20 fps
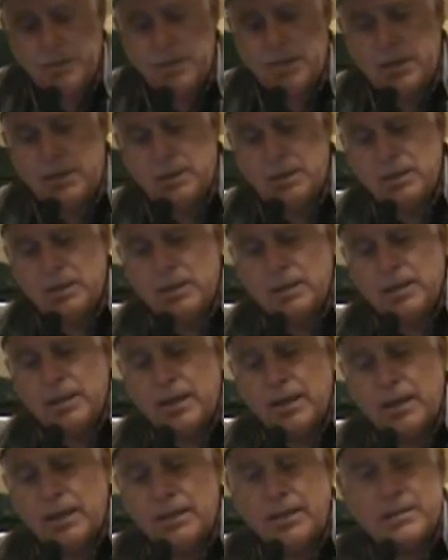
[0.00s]
think
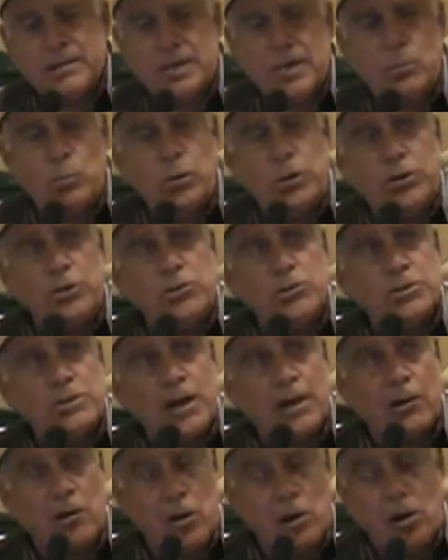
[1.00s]
that anytime we use
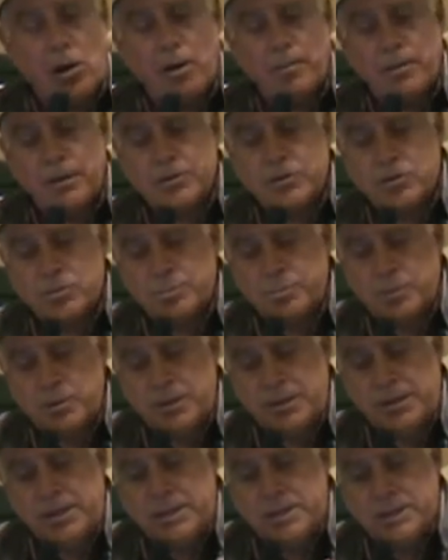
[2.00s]
our Army to
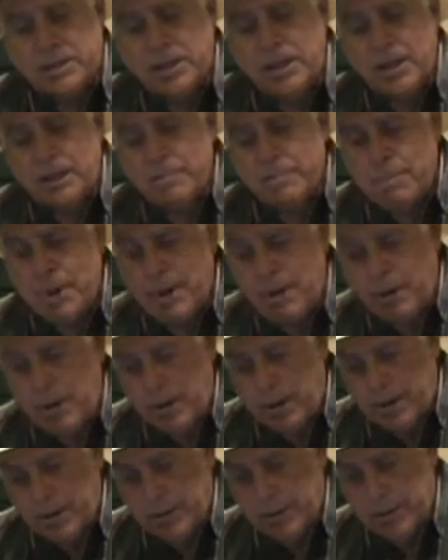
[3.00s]
police
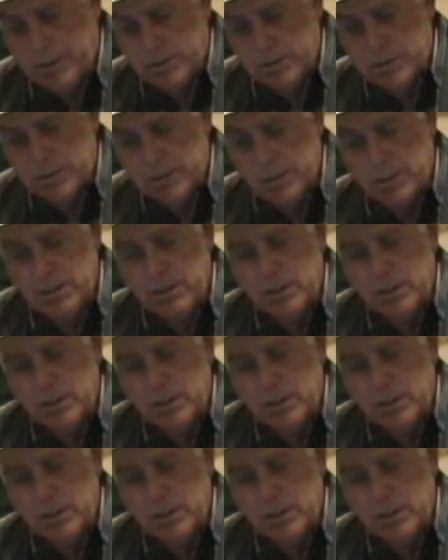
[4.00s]
Americans,